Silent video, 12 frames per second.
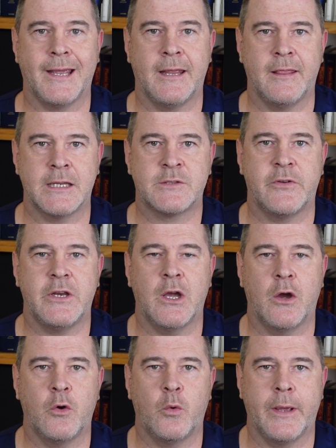In this
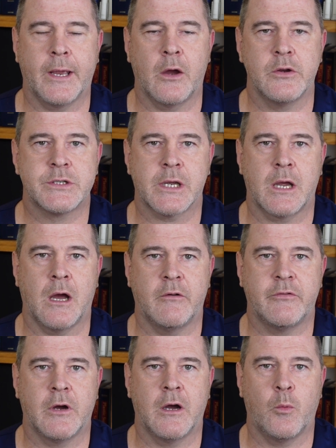video, we're going to
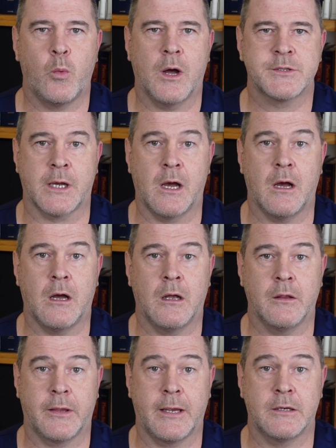cover what
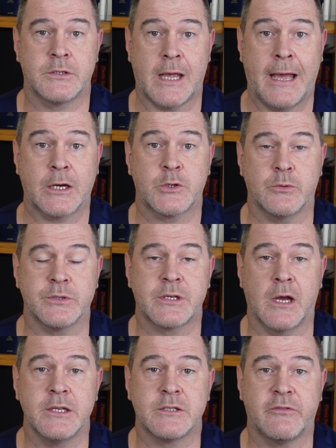are the actual
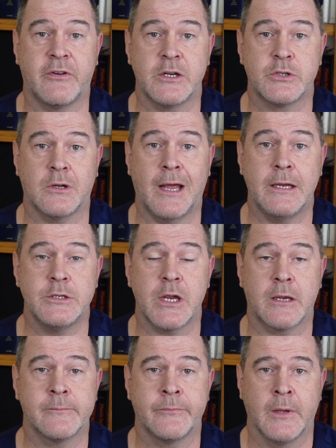signs of facial
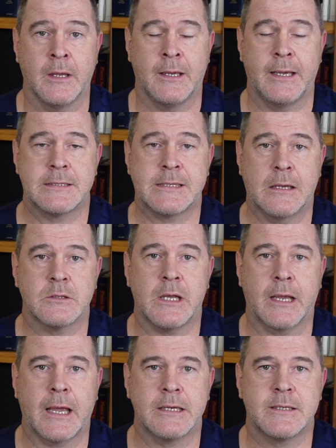aging. It sounds
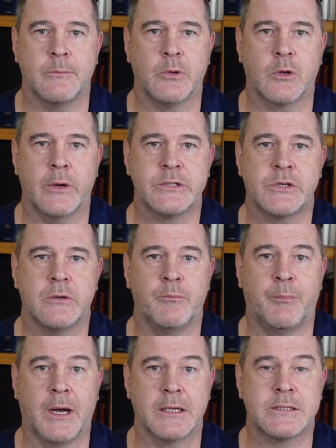like a simple question,
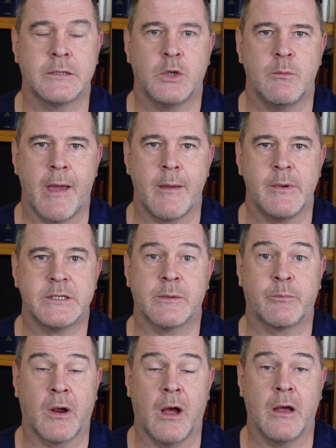but you may be
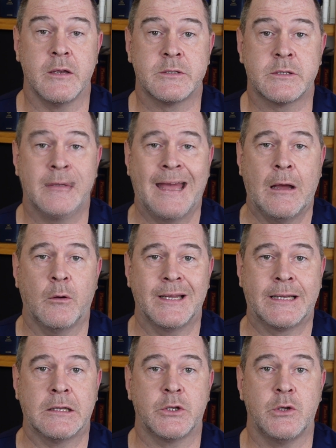surprised how
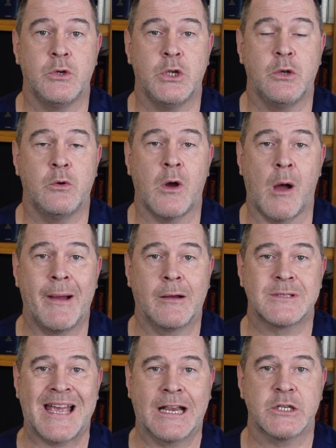little you knew
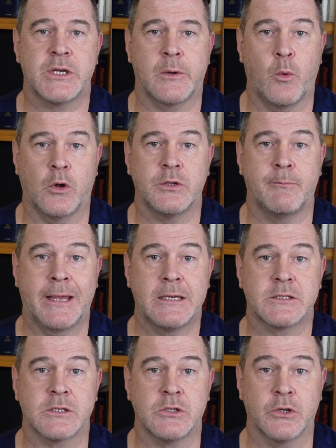about actually what
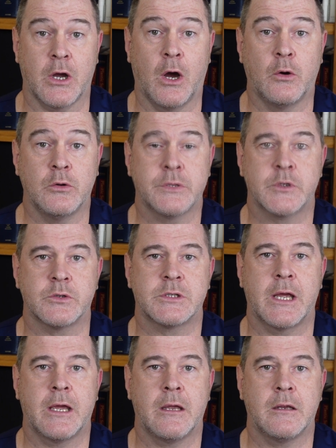makes us look old. So
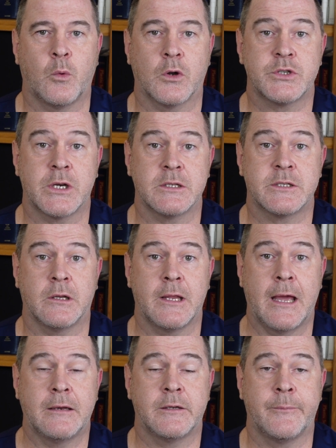stay watching until the
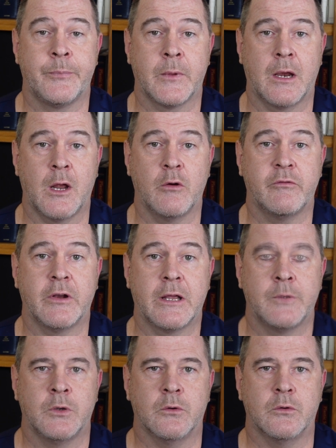end, and
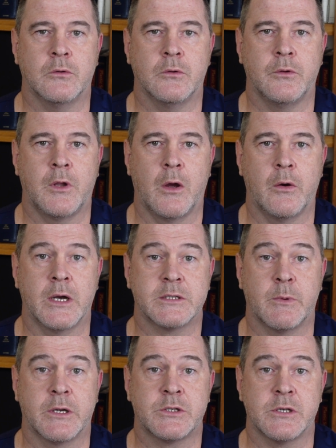hopefully you'll know as
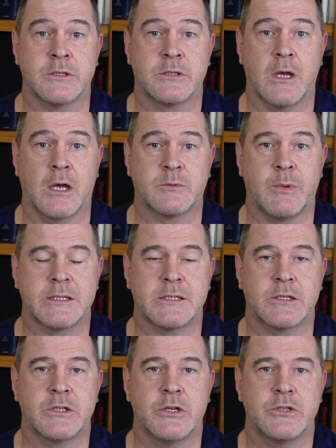much as us
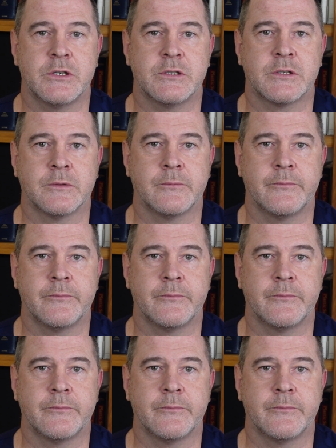plastic surgeons.